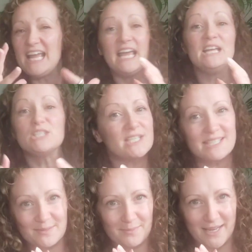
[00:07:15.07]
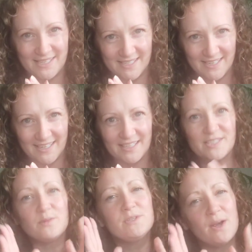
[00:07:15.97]
It doesn't matter.
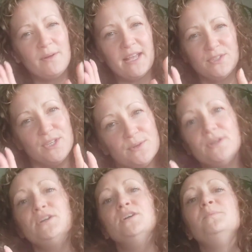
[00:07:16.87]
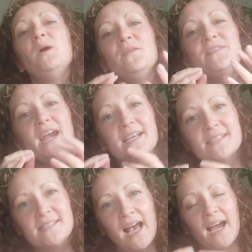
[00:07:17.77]
So don't get too hung up on the
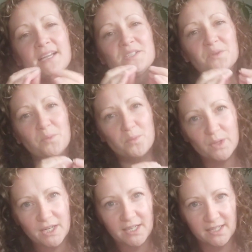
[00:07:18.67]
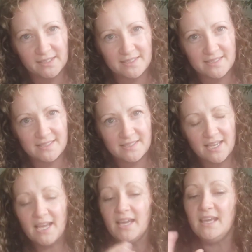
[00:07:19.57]
exact words.
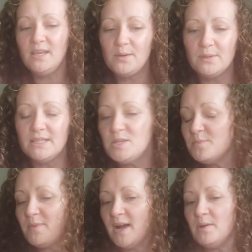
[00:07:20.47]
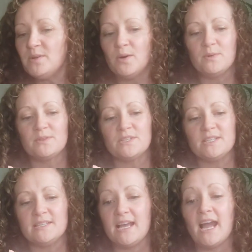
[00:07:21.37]
Equally, you might not want to
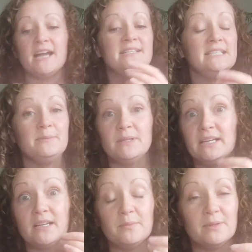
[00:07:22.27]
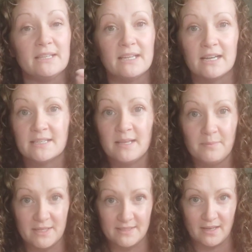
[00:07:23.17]
say I deeply and completely accept
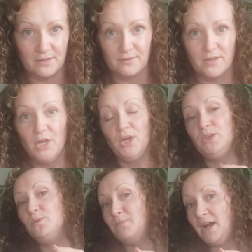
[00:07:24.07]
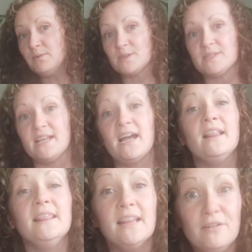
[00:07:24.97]
myself. You might want to say I
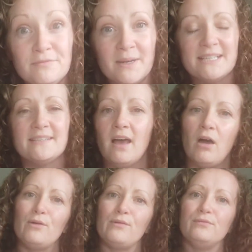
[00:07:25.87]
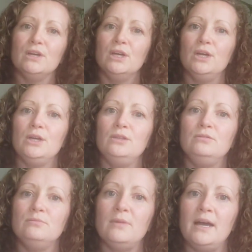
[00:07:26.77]
love myself.
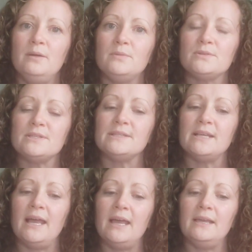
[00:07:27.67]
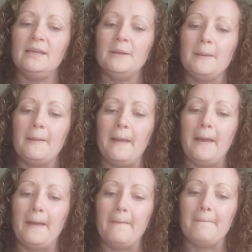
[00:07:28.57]
You might want to say,
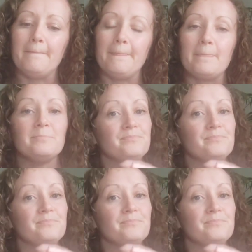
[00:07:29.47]
even